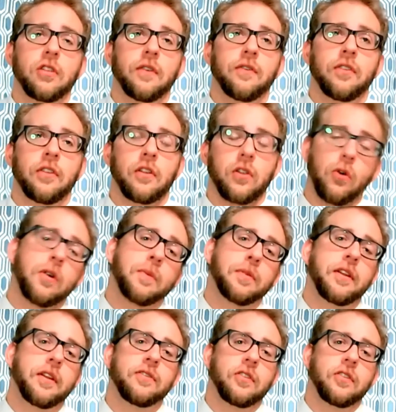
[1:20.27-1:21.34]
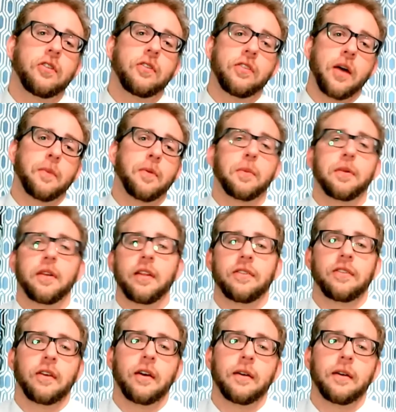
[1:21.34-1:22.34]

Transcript: live in the Lower Peninsula or the Upper Peninsula?